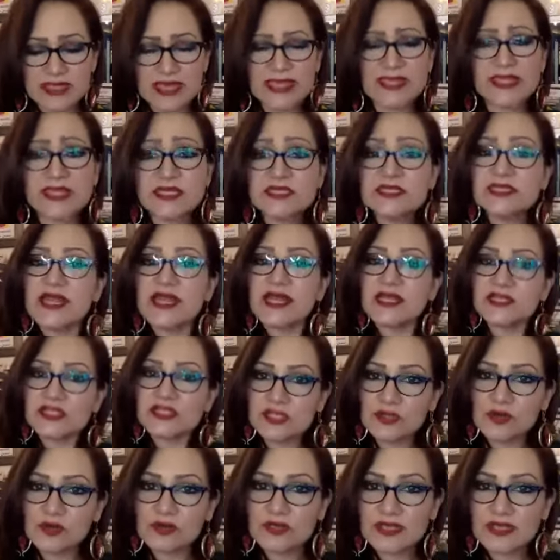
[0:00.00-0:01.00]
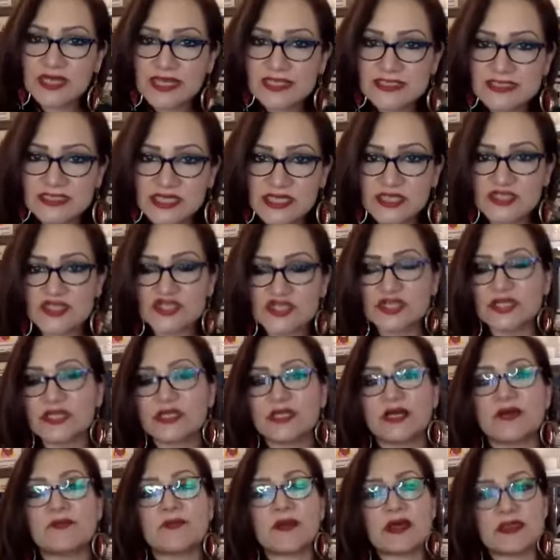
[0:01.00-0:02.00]
international
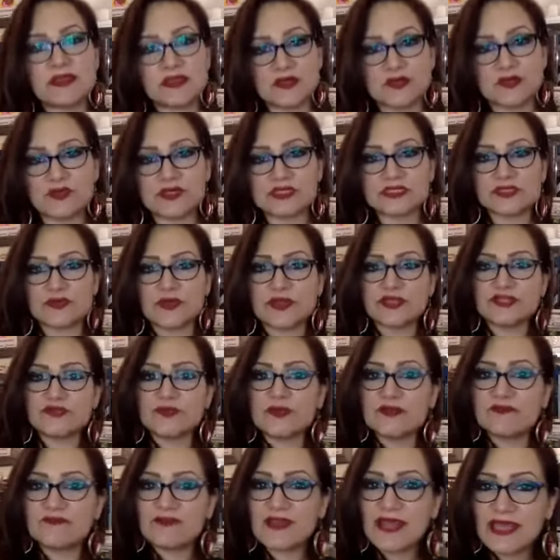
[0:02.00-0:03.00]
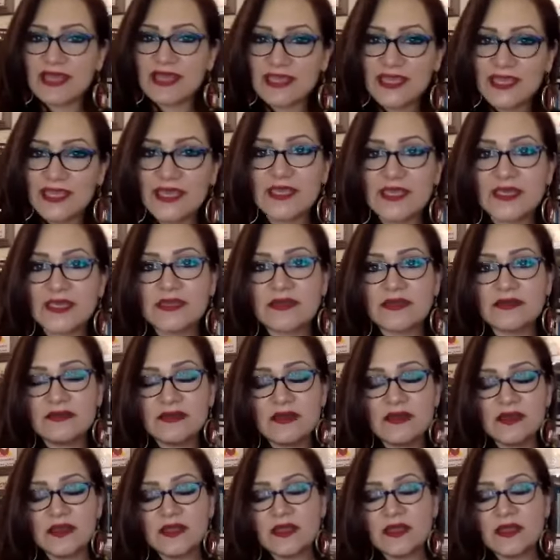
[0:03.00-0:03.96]
organization. Her mother was going to be flying in.